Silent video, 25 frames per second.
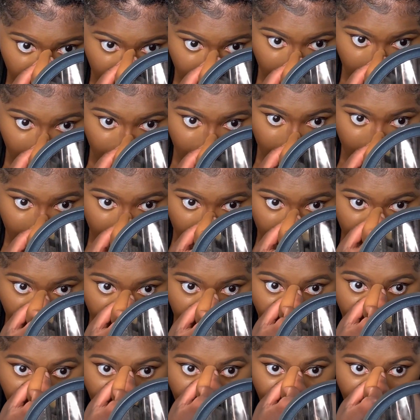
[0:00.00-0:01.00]
out that
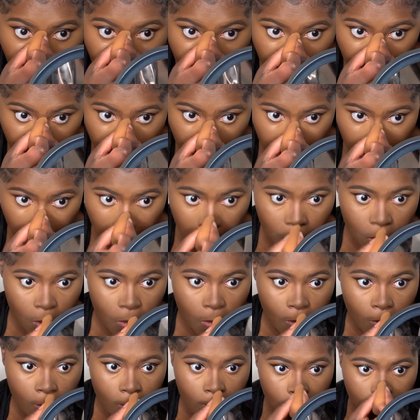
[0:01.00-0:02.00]
nose
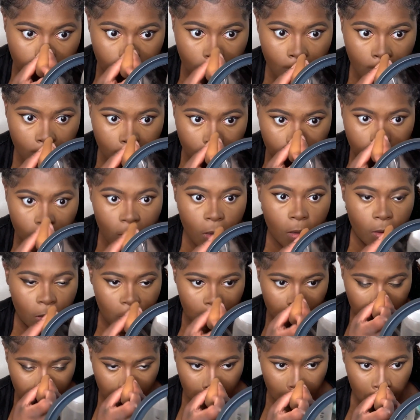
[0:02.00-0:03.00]
highlight that I put
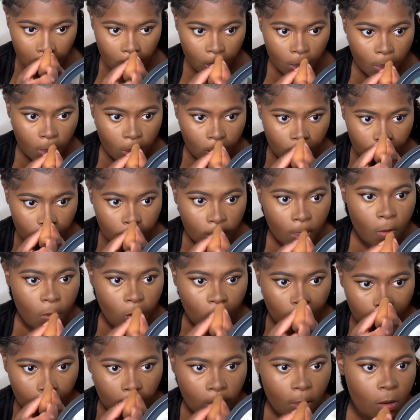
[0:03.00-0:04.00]
on. So
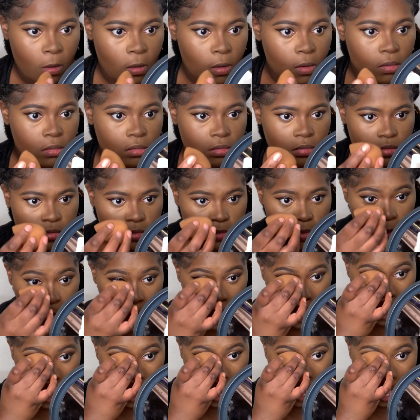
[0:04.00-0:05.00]
now I'm just going
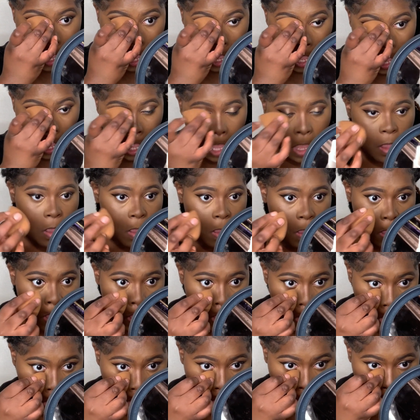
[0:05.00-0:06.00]
in with
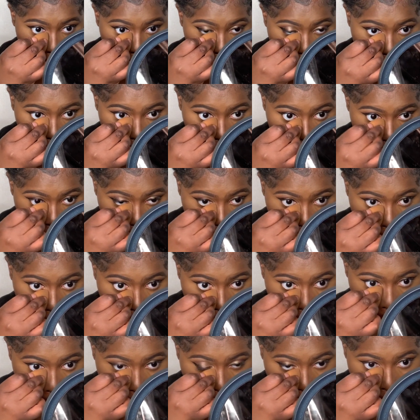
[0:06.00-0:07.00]
that contour so
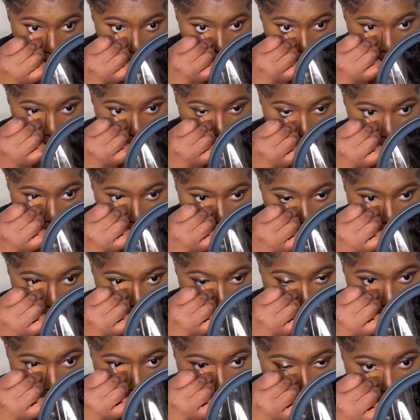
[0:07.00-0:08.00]
that everything can kind of
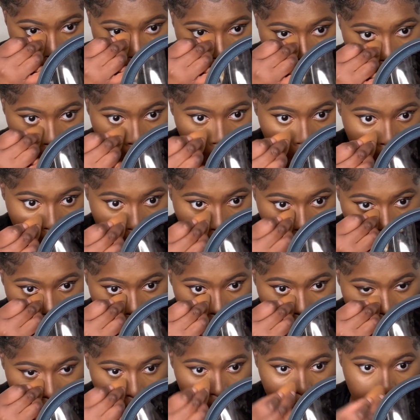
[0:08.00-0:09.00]
blend together
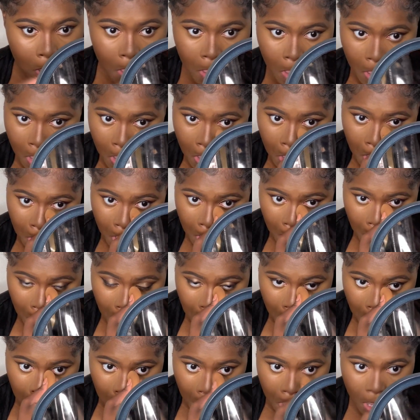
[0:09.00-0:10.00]
and it doesn't look
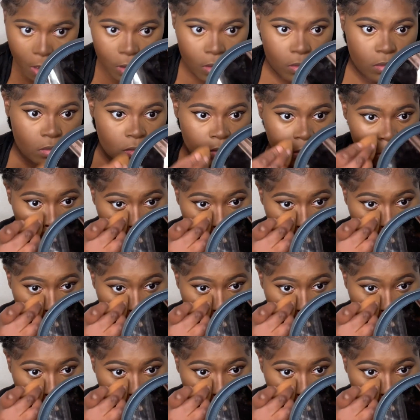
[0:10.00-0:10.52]
too harsh of